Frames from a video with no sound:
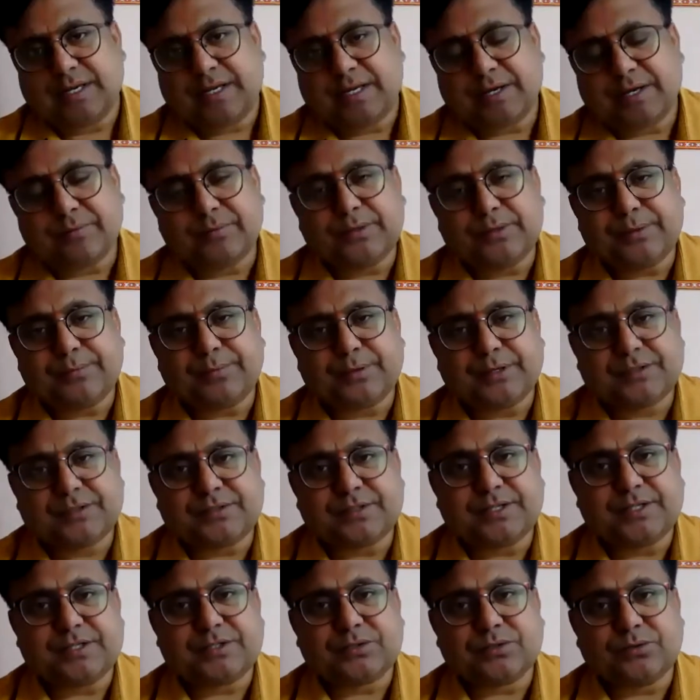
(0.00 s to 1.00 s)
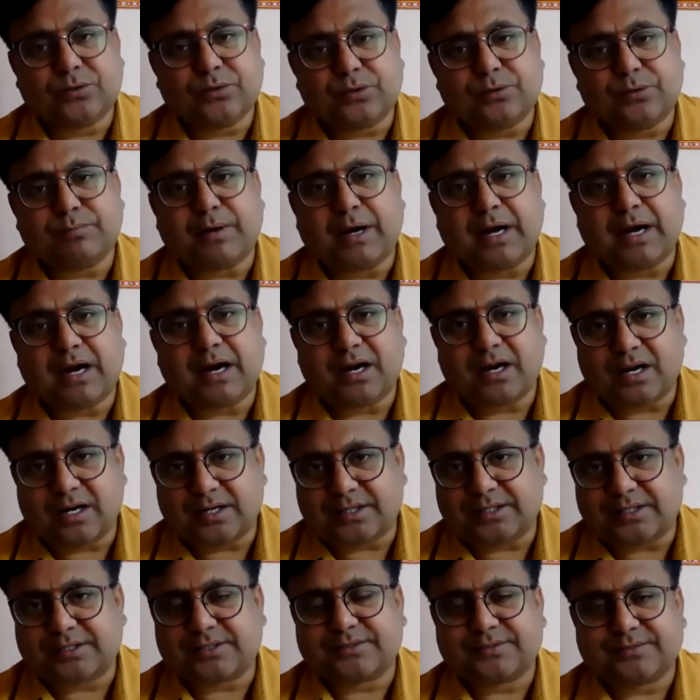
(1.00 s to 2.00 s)
Every person is good by
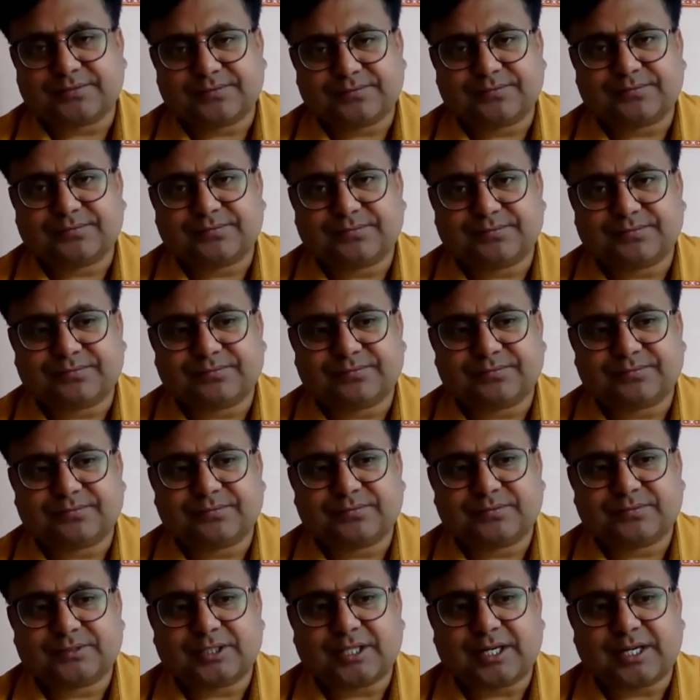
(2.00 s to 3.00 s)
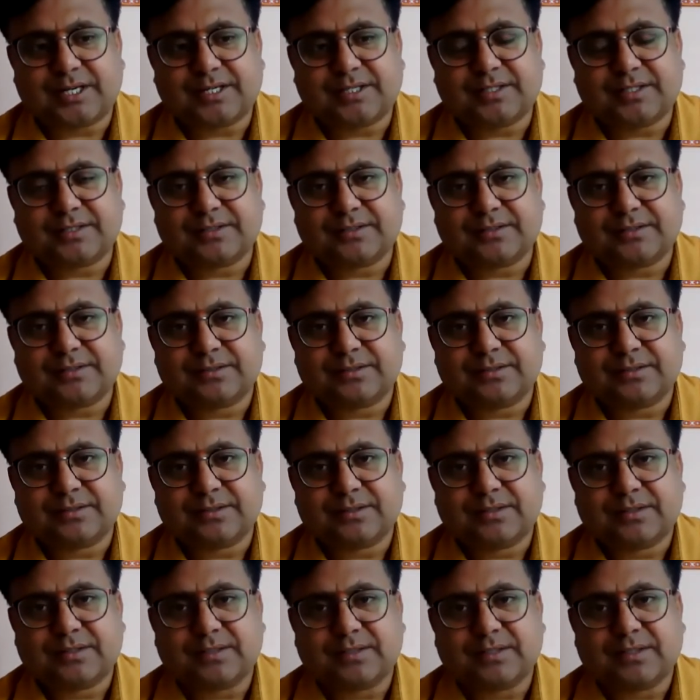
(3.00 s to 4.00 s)
heart, right?
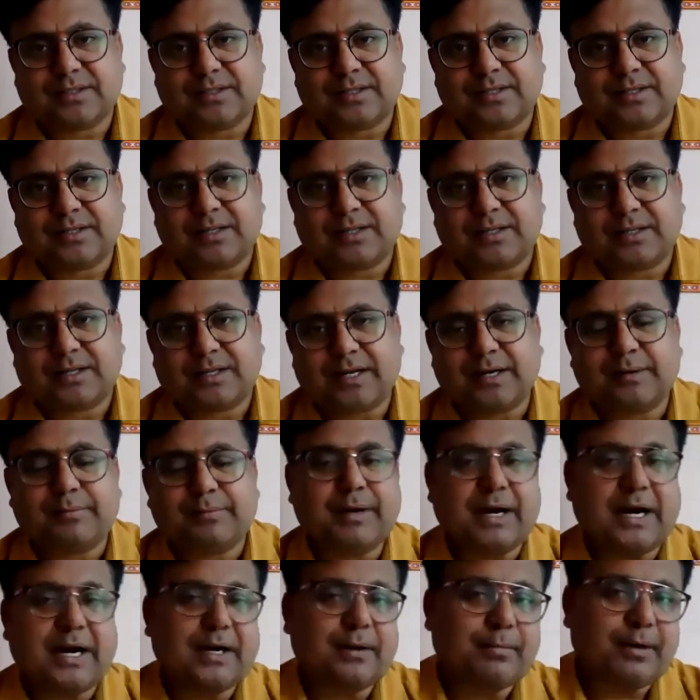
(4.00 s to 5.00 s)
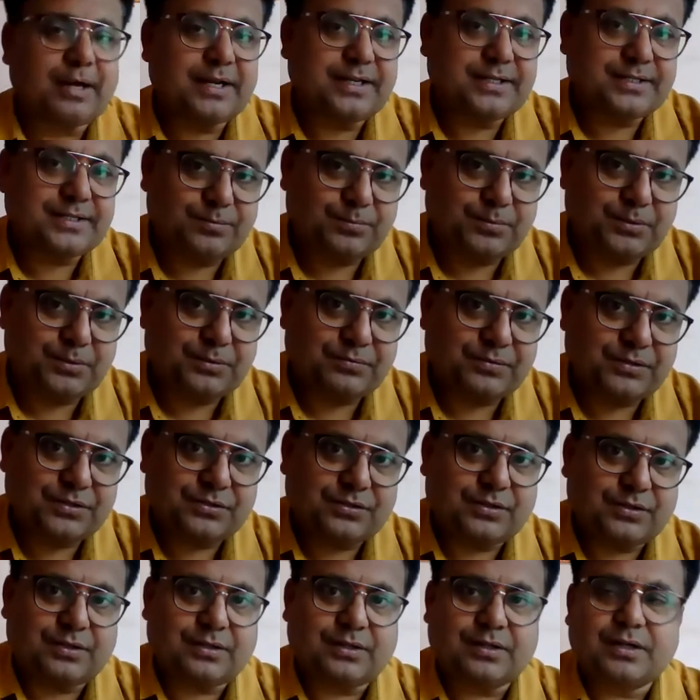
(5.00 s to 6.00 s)
And bad by
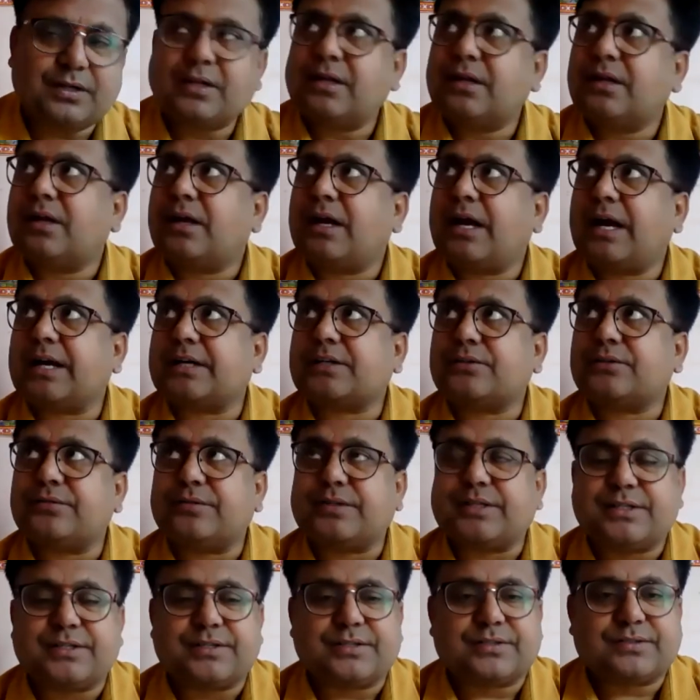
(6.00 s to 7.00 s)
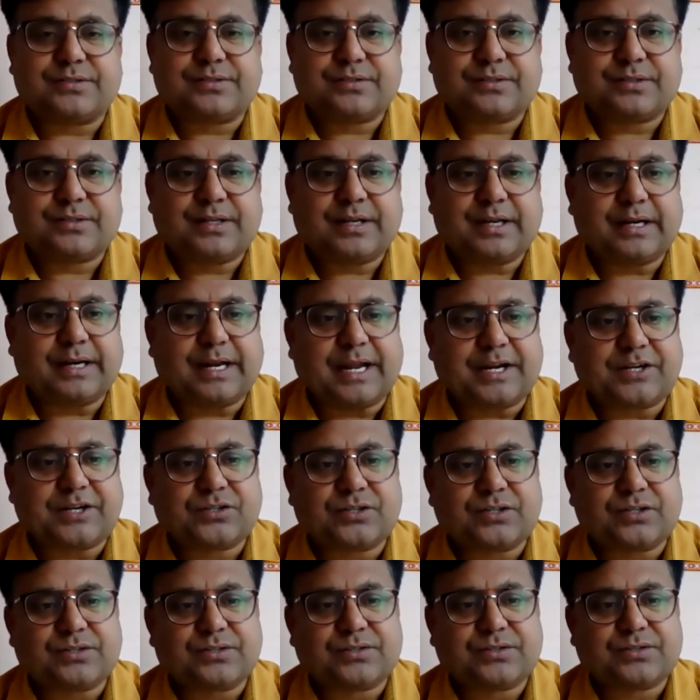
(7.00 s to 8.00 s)
superficial activities and
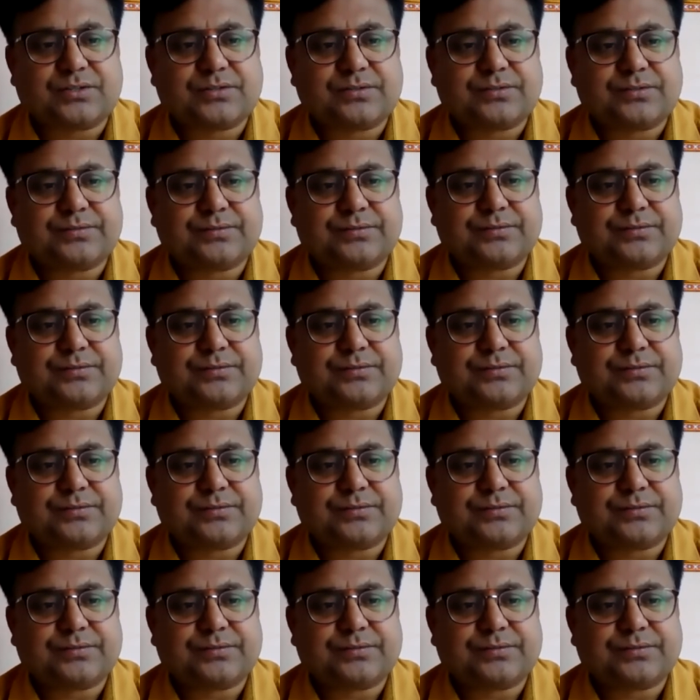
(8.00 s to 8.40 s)
actions.